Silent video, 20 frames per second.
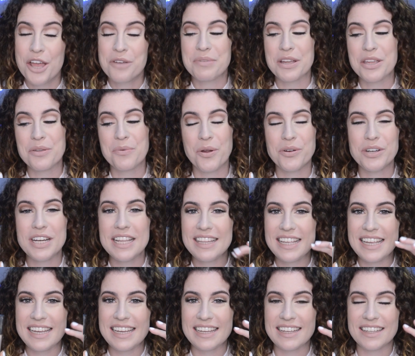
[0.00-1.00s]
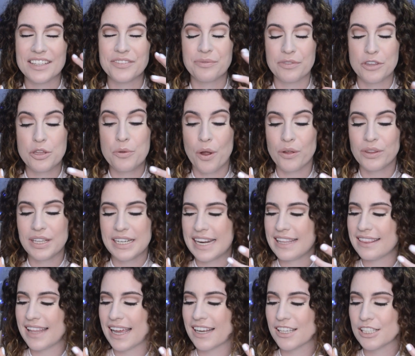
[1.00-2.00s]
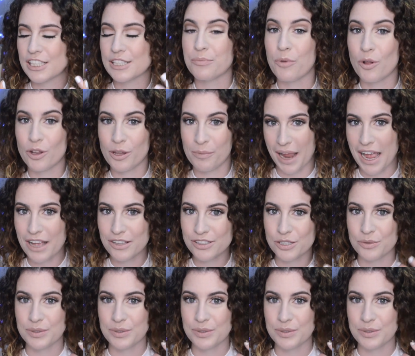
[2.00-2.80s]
but you only need like a small amount,